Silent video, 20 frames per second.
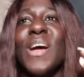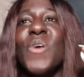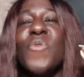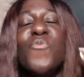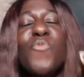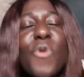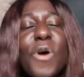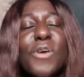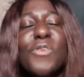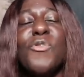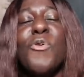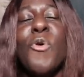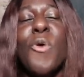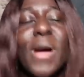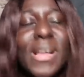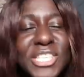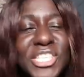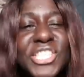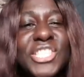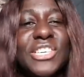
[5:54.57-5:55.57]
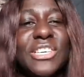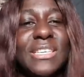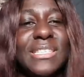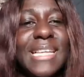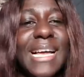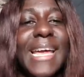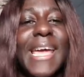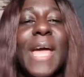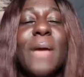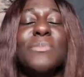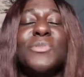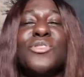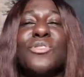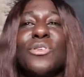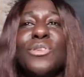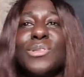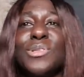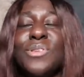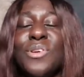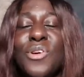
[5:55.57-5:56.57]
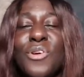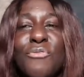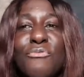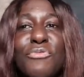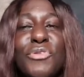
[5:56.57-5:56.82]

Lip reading: one question that kept on